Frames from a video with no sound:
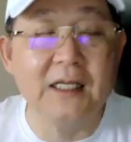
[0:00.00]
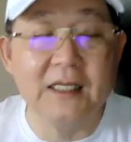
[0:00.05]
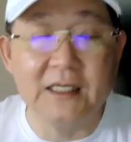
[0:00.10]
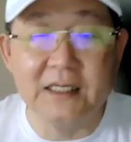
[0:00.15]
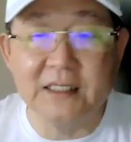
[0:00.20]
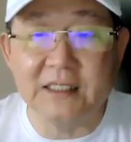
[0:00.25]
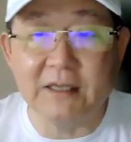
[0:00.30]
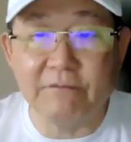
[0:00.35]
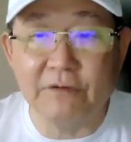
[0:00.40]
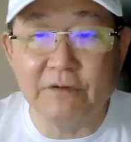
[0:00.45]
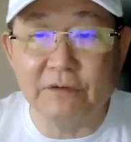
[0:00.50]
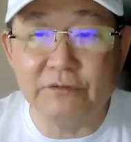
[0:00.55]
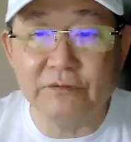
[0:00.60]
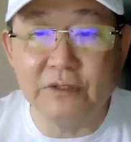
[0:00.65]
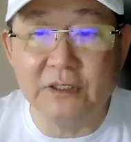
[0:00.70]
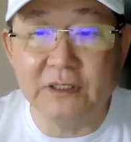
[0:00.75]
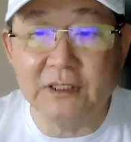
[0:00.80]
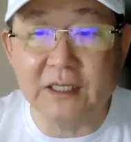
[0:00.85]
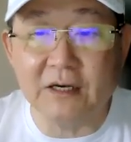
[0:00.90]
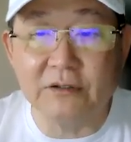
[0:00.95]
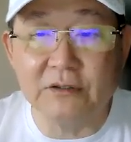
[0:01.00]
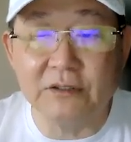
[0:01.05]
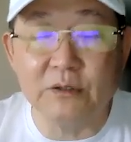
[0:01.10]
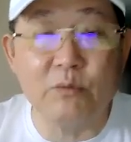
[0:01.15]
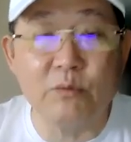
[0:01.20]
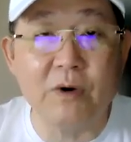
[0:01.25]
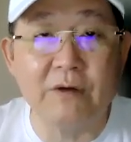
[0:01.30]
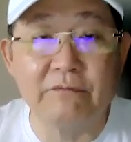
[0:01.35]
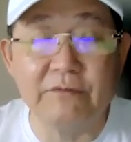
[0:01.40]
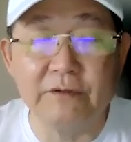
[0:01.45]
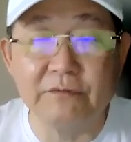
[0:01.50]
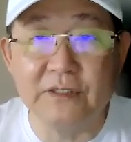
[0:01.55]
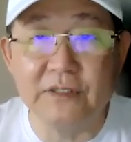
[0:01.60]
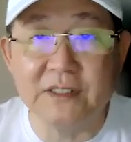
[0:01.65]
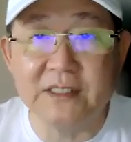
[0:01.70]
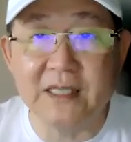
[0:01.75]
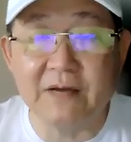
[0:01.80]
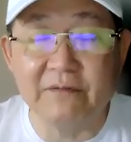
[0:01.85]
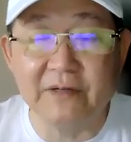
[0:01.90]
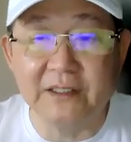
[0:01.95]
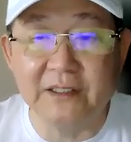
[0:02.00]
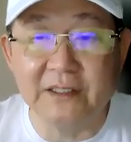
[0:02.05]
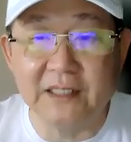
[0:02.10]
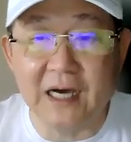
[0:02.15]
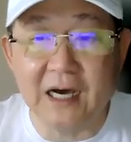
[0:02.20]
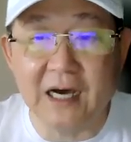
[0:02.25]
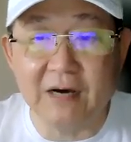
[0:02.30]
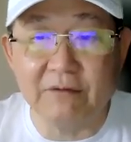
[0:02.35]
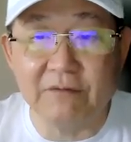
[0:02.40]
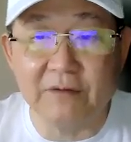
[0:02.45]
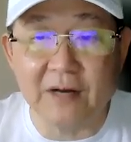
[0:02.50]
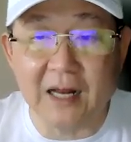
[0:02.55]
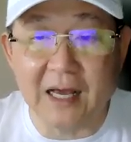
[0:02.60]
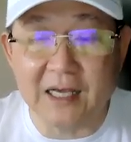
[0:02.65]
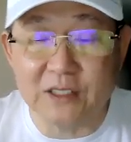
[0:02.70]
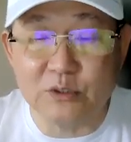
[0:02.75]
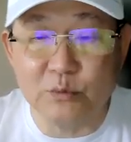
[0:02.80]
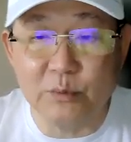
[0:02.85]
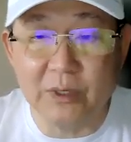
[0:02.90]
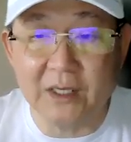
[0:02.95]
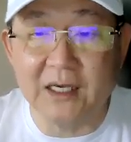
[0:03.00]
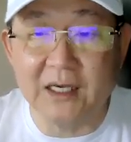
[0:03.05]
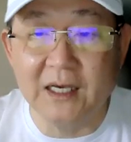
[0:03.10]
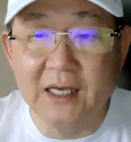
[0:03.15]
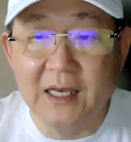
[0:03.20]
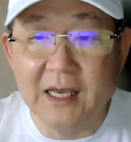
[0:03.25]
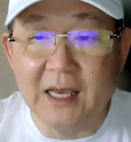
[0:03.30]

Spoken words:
is at 15,157.5 last week.